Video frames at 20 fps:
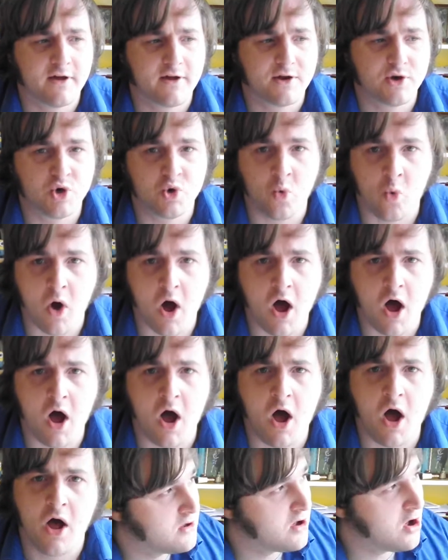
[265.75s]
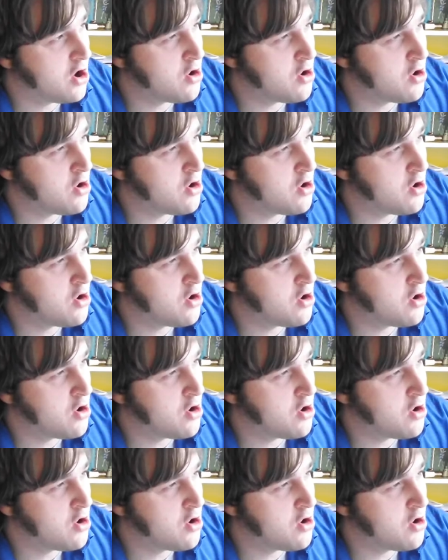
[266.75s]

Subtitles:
noir